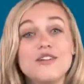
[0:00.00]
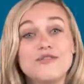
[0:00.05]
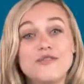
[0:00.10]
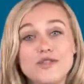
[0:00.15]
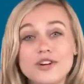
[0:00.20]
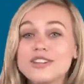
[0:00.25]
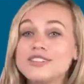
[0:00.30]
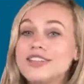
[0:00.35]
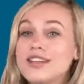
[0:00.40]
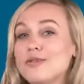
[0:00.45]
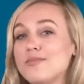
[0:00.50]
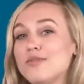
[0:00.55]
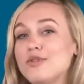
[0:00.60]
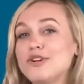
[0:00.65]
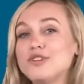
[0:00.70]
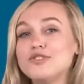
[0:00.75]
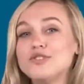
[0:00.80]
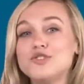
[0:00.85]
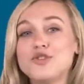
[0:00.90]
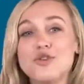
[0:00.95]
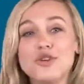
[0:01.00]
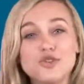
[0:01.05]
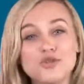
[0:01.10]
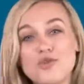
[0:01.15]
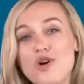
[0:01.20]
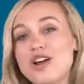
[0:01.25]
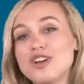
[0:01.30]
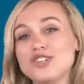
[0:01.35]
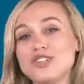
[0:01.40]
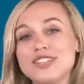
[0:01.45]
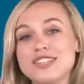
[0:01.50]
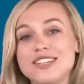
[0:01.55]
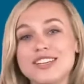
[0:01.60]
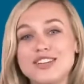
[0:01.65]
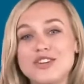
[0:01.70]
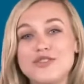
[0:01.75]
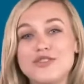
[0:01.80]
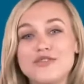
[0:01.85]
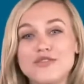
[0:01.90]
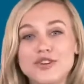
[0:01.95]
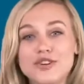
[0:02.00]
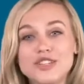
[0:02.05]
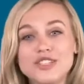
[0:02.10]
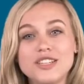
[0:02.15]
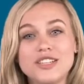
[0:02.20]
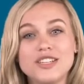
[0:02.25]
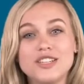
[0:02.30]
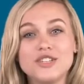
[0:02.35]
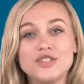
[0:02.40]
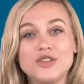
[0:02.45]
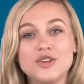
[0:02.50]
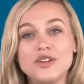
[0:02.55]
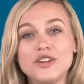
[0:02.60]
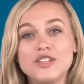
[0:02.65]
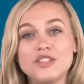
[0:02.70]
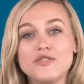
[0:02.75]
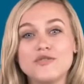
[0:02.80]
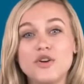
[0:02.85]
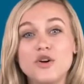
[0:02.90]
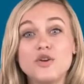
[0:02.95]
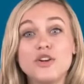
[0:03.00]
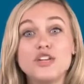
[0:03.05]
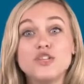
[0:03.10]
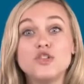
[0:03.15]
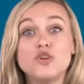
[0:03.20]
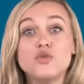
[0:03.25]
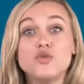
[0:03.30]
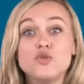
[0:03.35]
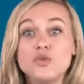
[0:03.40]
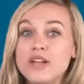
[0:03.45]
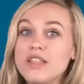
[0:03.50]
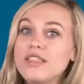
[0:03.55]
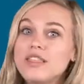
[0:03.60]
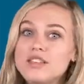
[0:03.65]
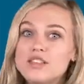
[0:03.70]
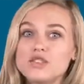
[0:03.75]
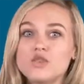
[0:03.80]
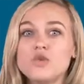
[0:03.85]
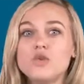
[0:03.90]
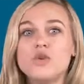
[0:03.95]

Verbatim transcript: For example, George Washington University students voted to rid the